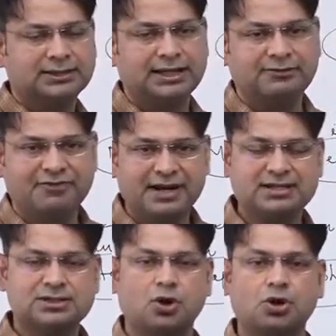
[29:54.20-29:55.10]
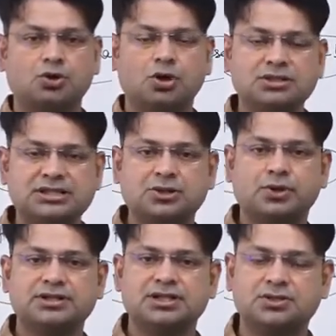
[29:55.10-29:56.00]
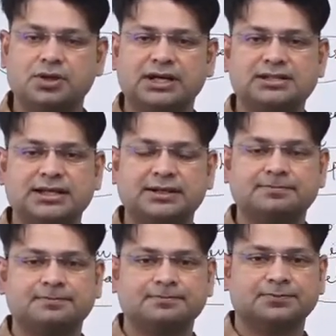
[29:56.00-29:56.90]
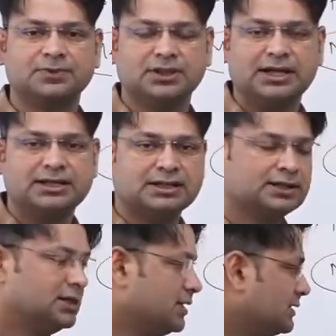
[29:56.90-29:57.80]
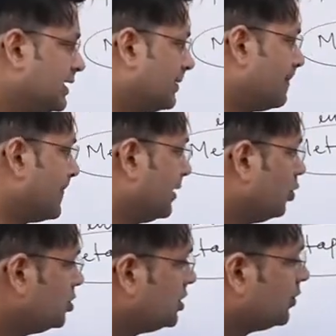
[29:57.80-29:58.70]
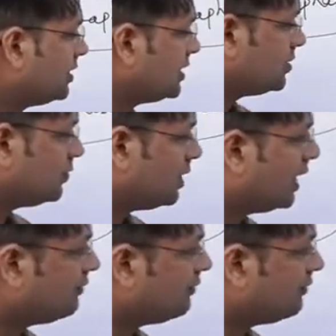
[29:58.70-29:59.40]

the effects or consequences, you can say, right? See, consequences are